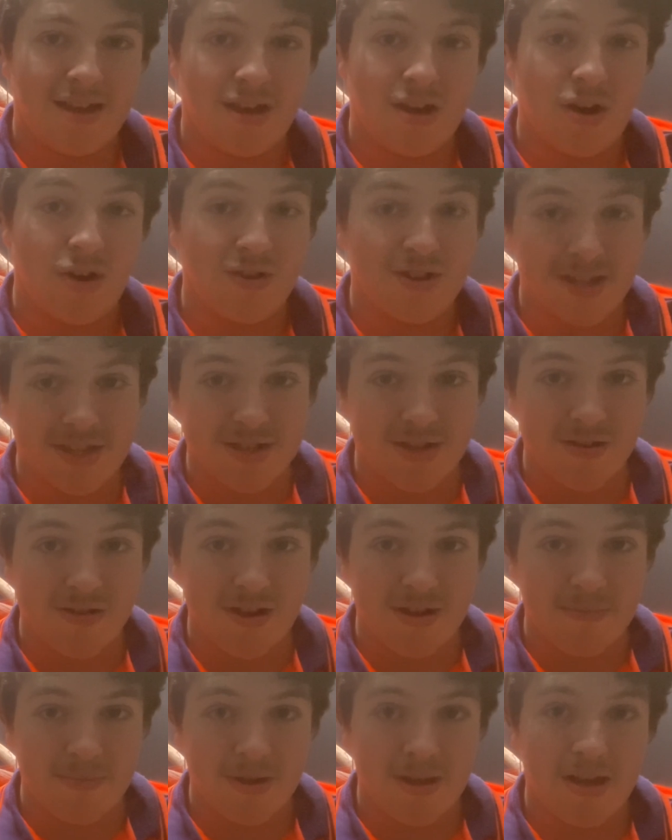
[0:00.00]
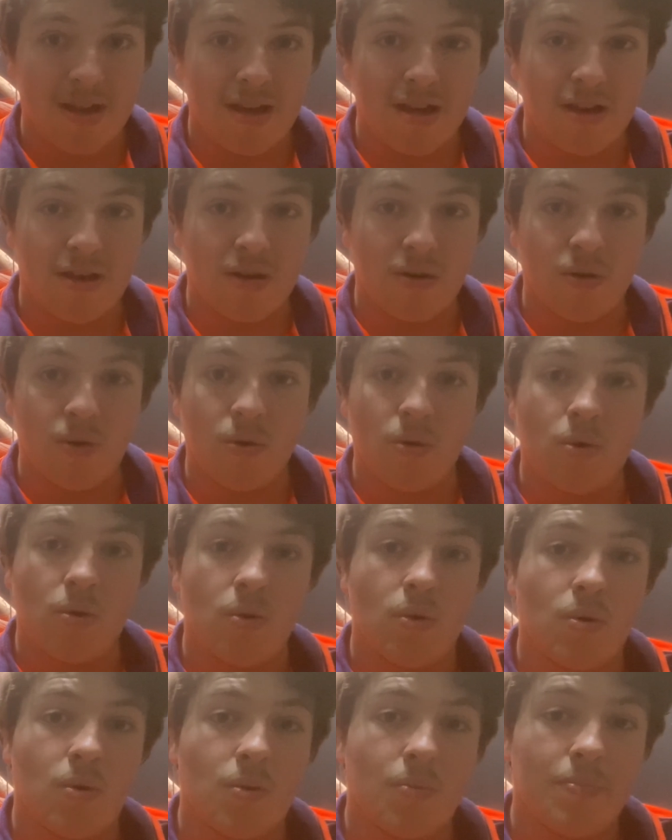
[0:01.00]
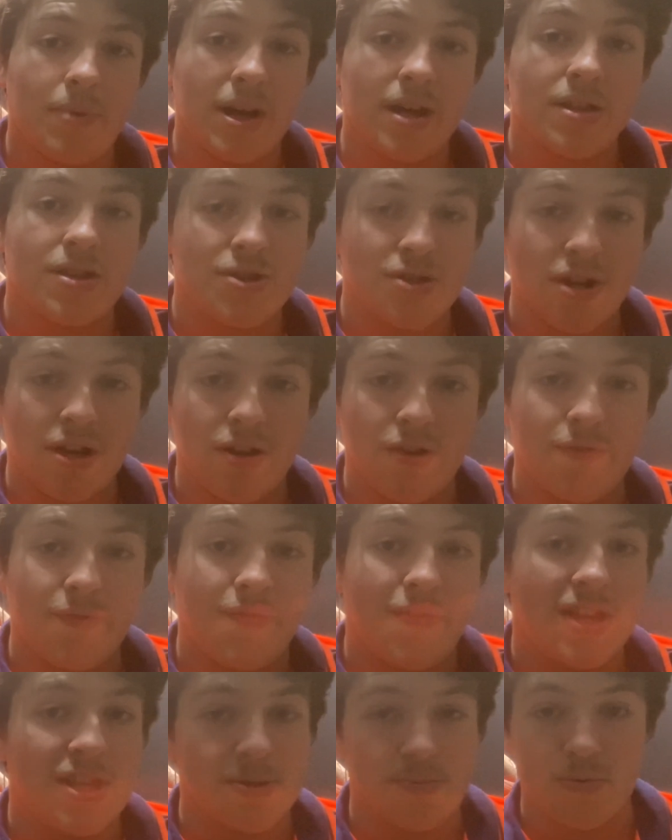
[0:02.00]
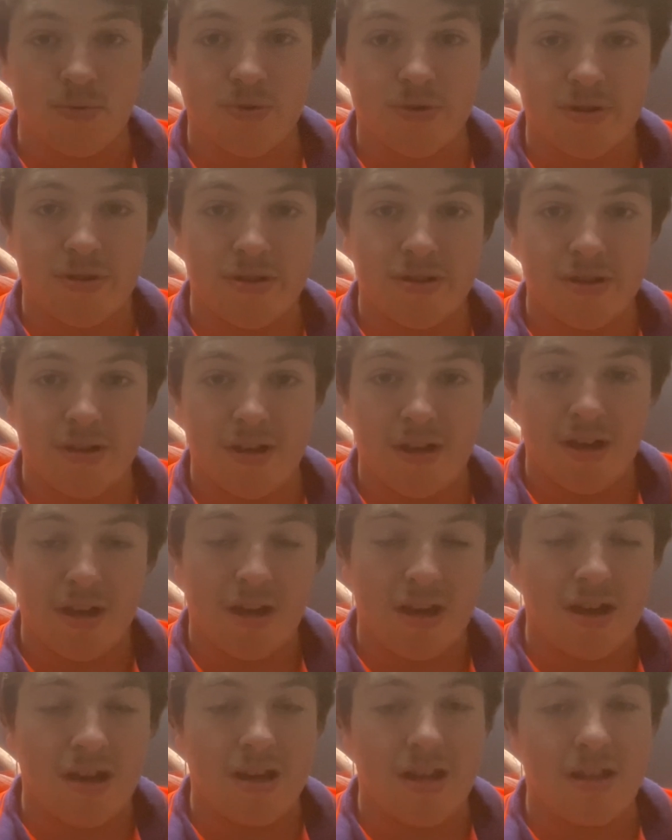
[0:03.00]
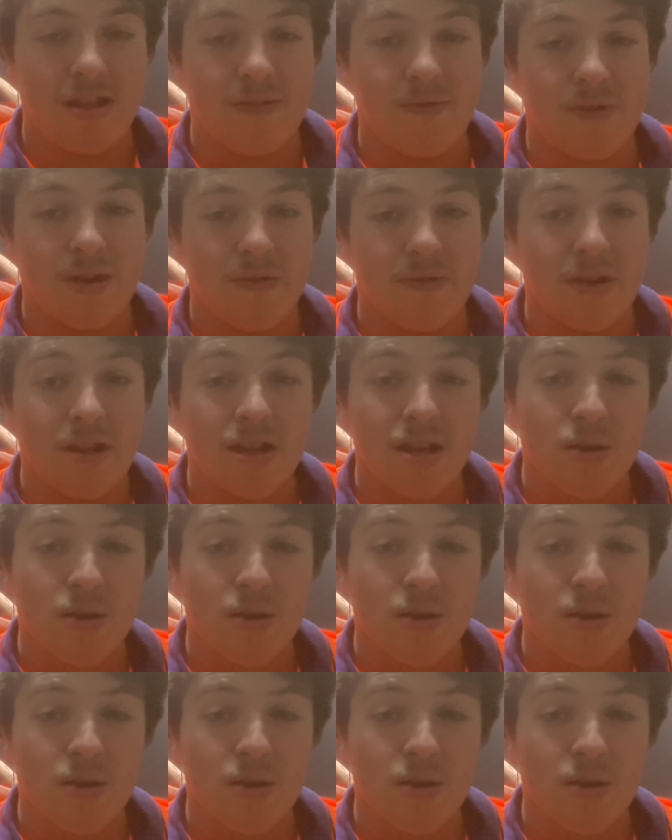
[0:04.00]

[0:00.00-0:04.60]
on Instagram or Bailey Show on Facebook. And if you have any